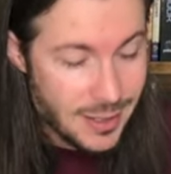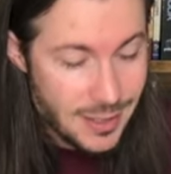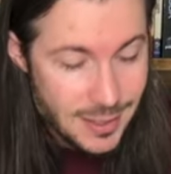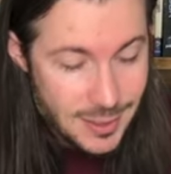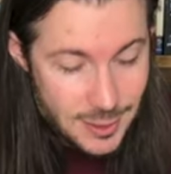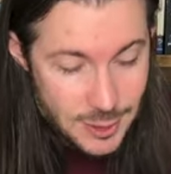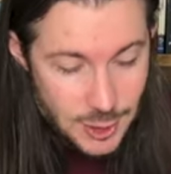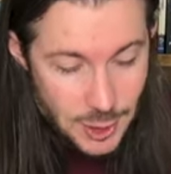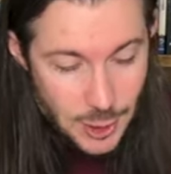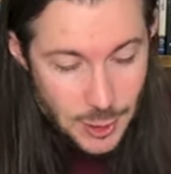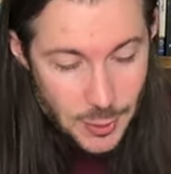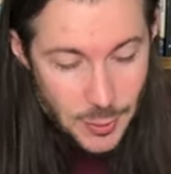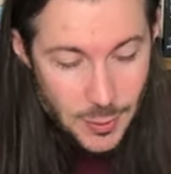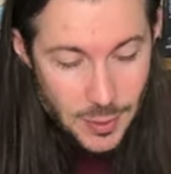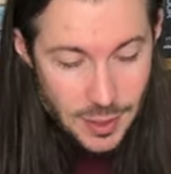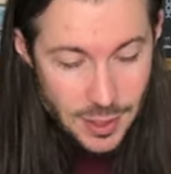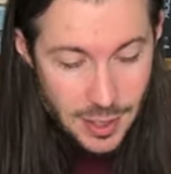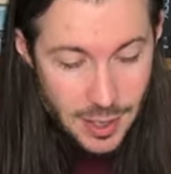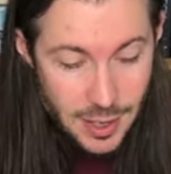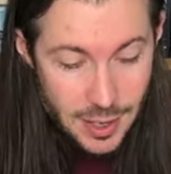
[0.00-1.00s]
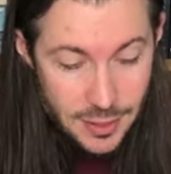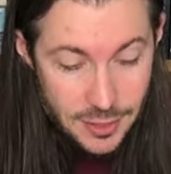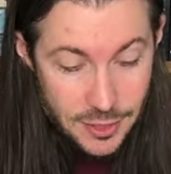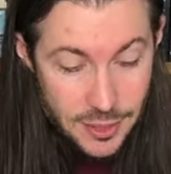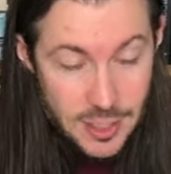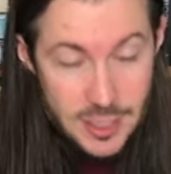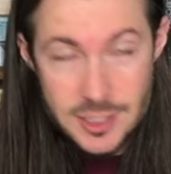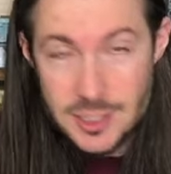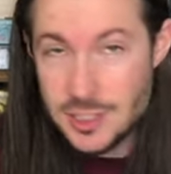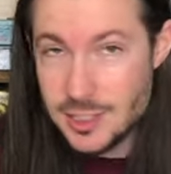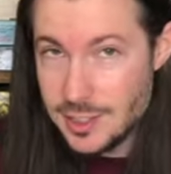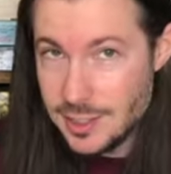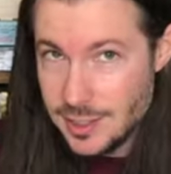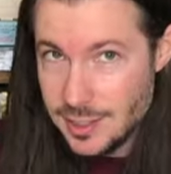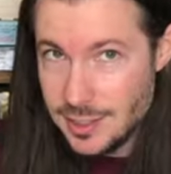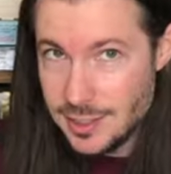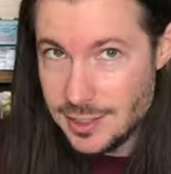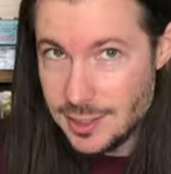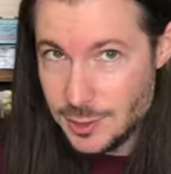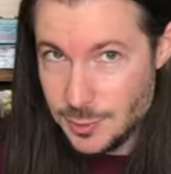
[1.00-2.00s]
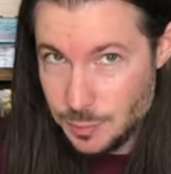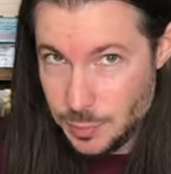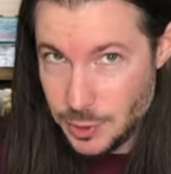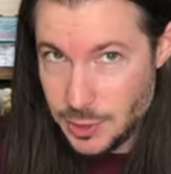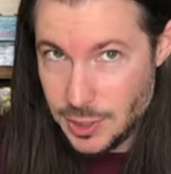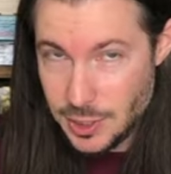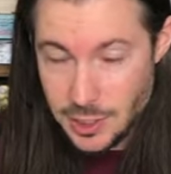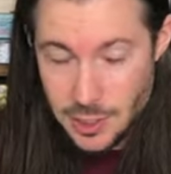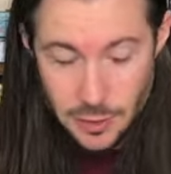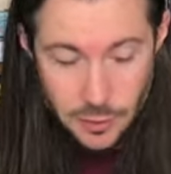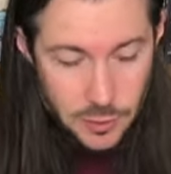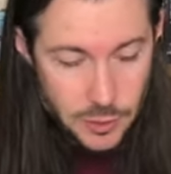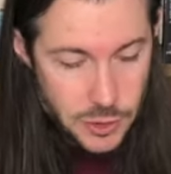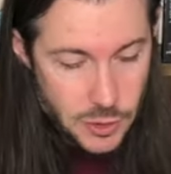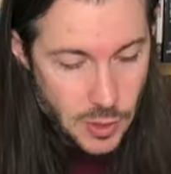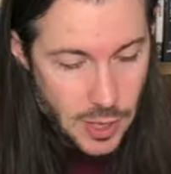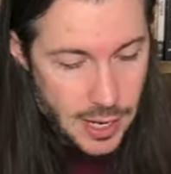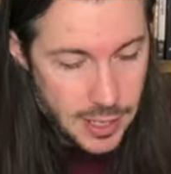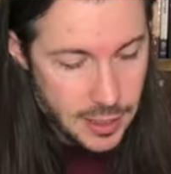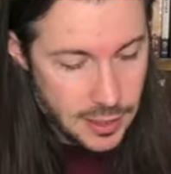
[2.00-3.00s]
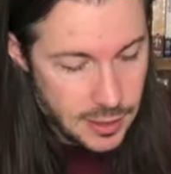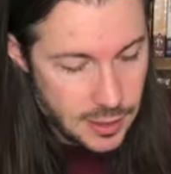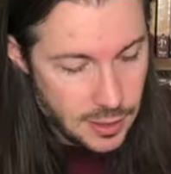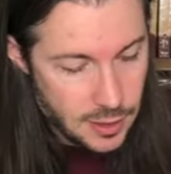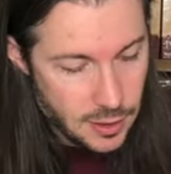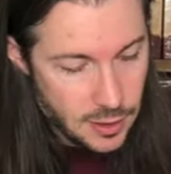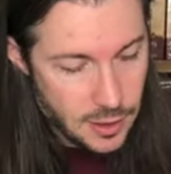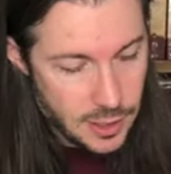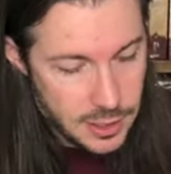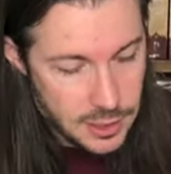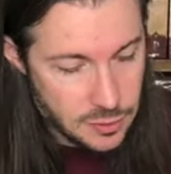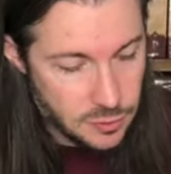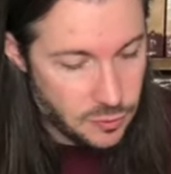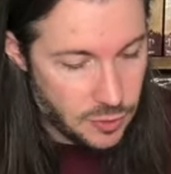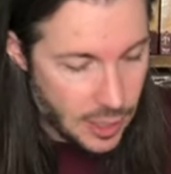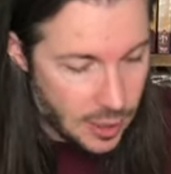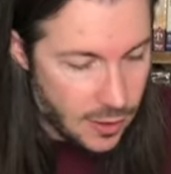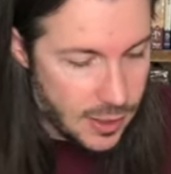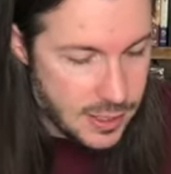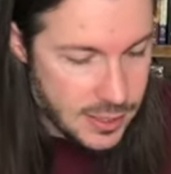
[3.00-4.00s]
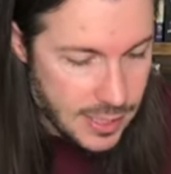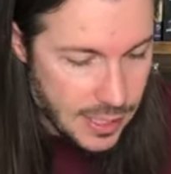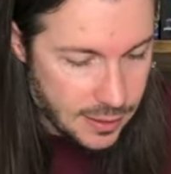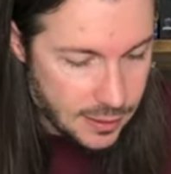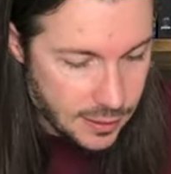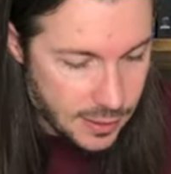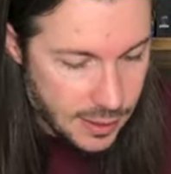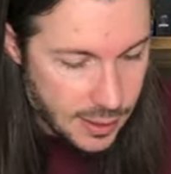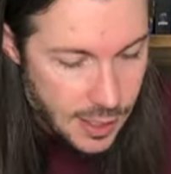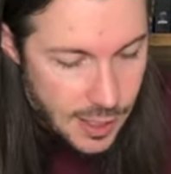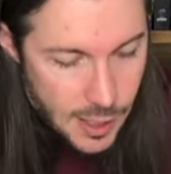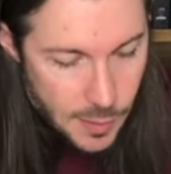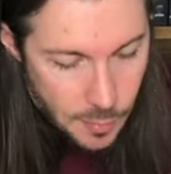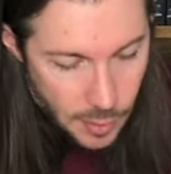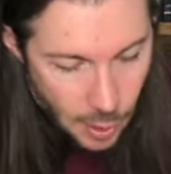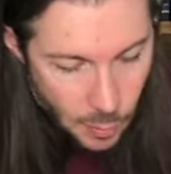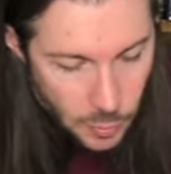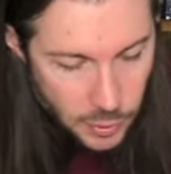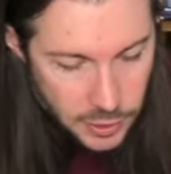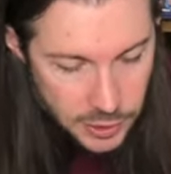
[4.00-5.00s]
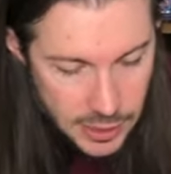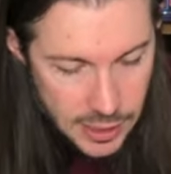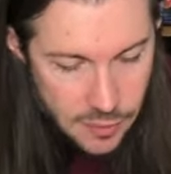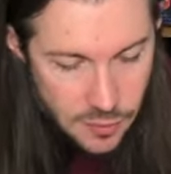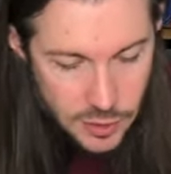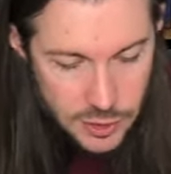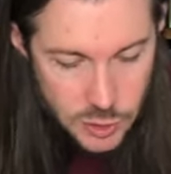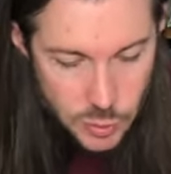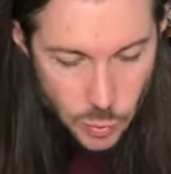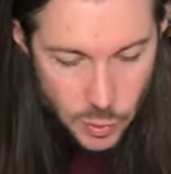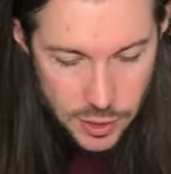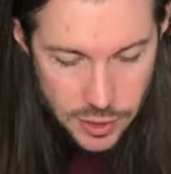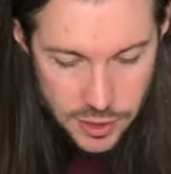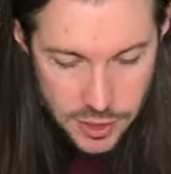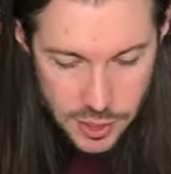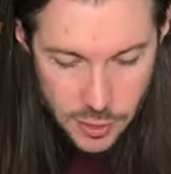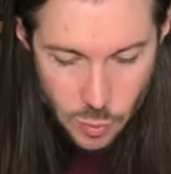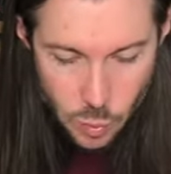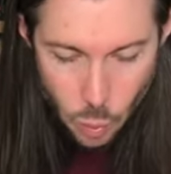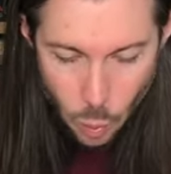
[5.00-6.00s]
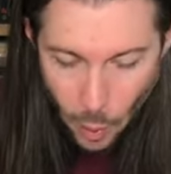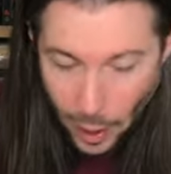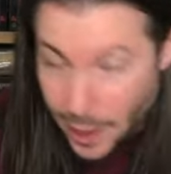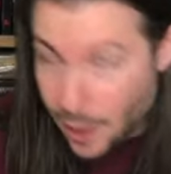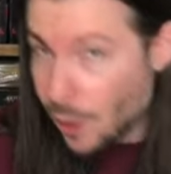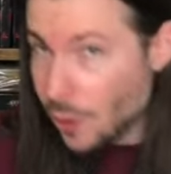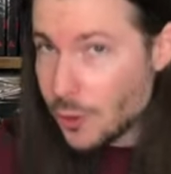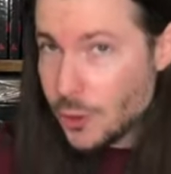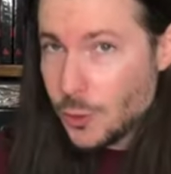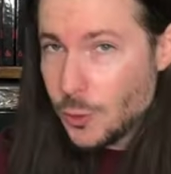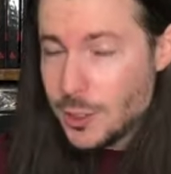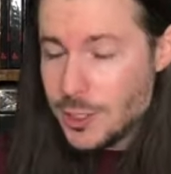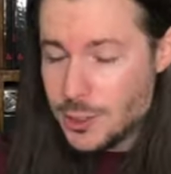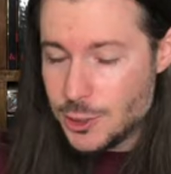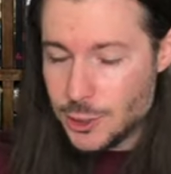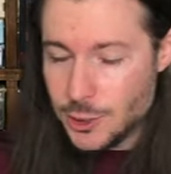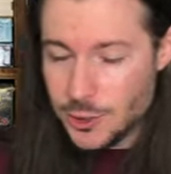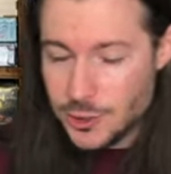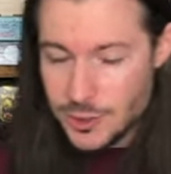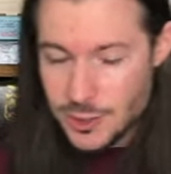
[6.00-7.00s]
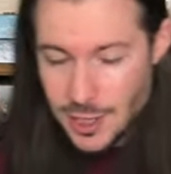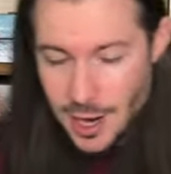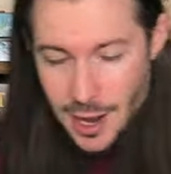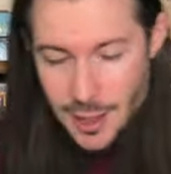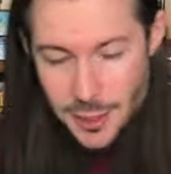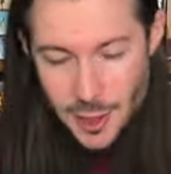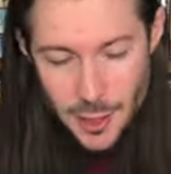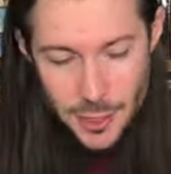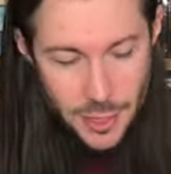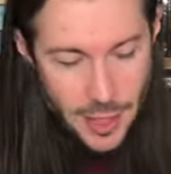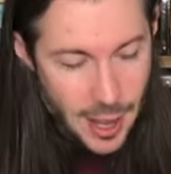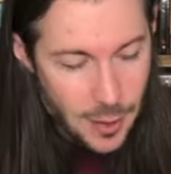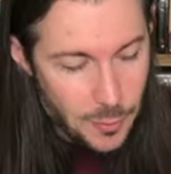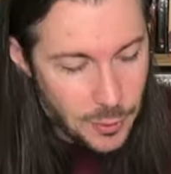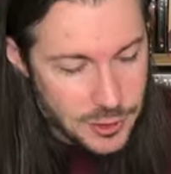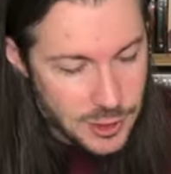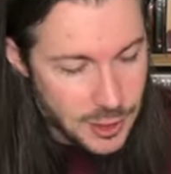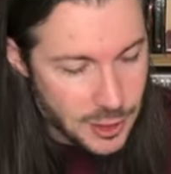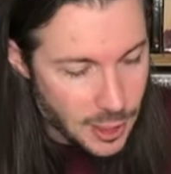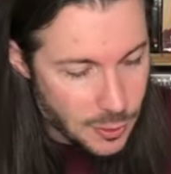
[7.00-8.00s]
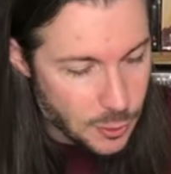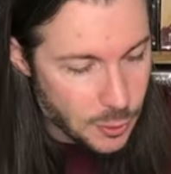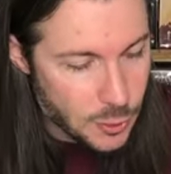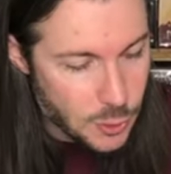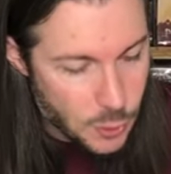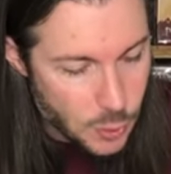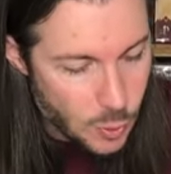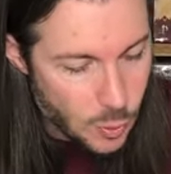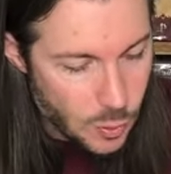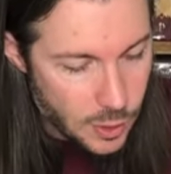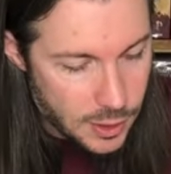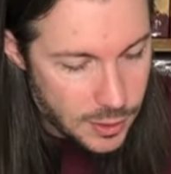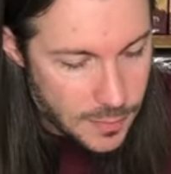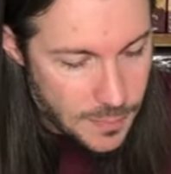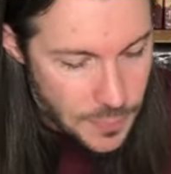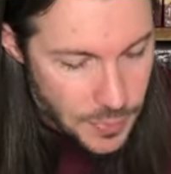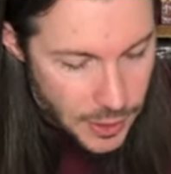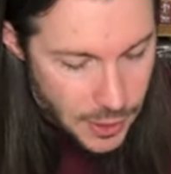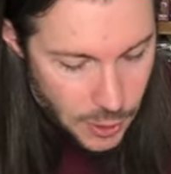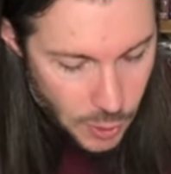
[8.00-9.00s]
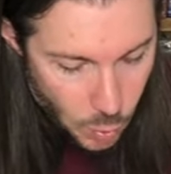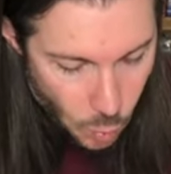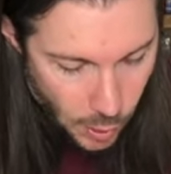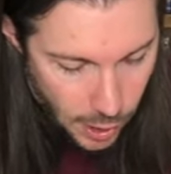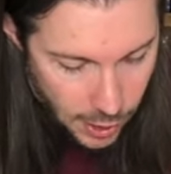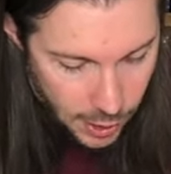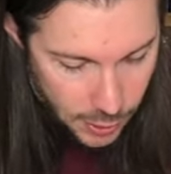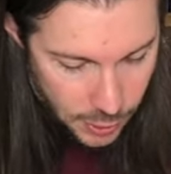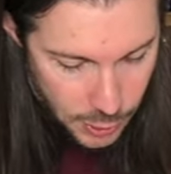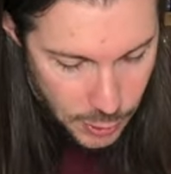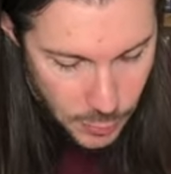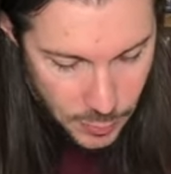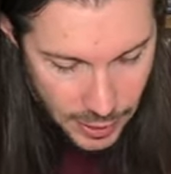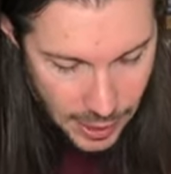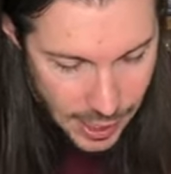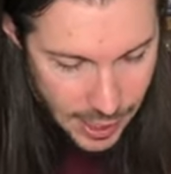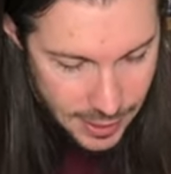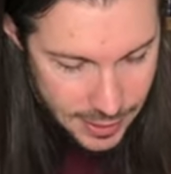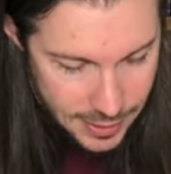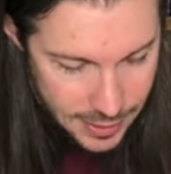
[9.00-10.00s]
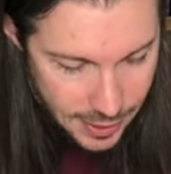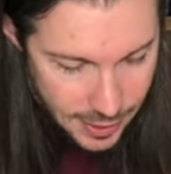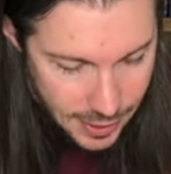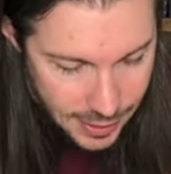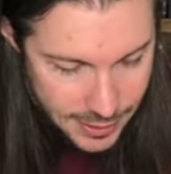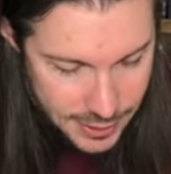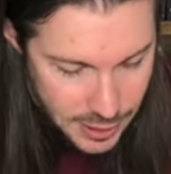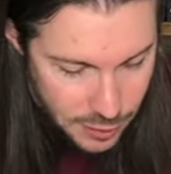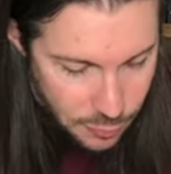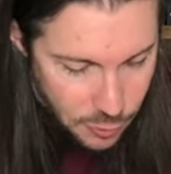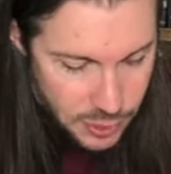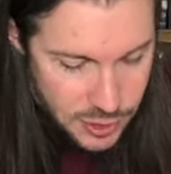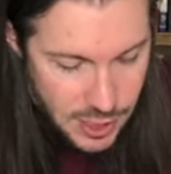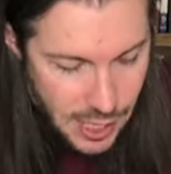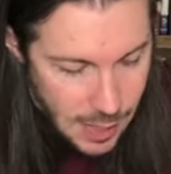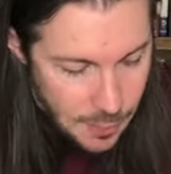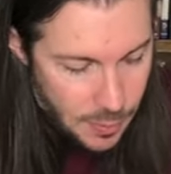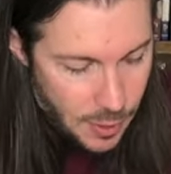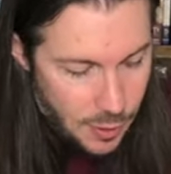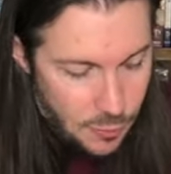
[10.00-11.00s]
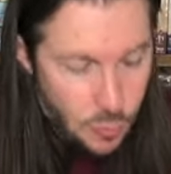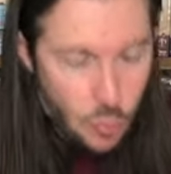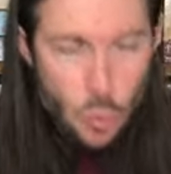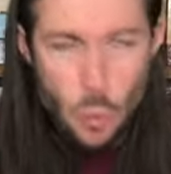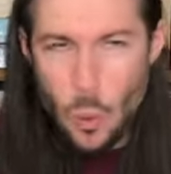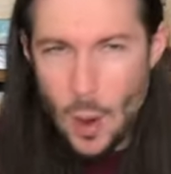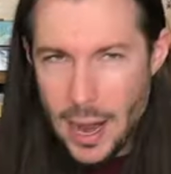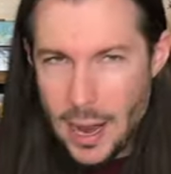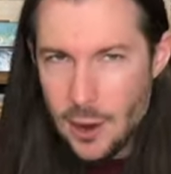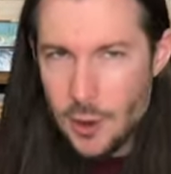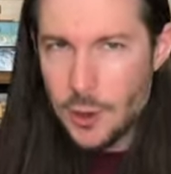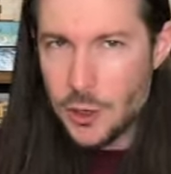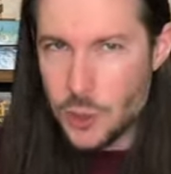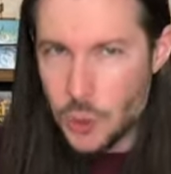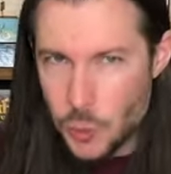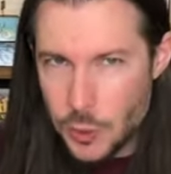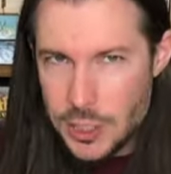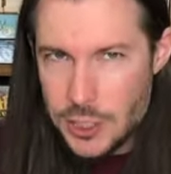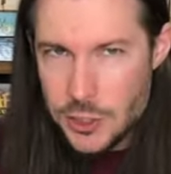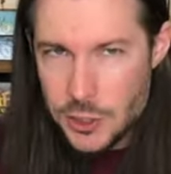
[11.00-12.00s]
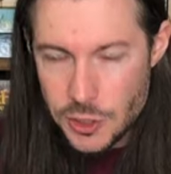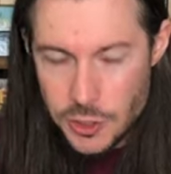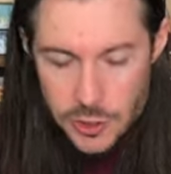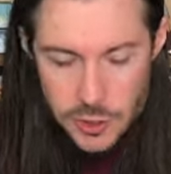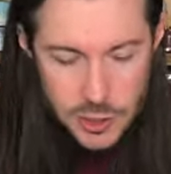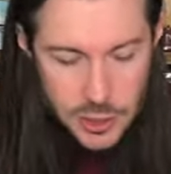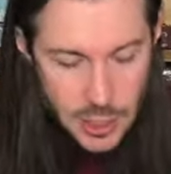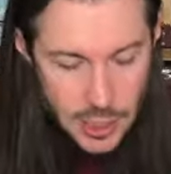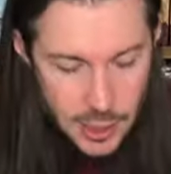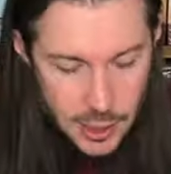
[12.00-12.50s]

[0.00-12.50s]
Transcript: So uh, this this particular dragon here is very deadly. But I will leave us with the were creatures. I thought that was another cool one where you got a uh, different type of were creatures.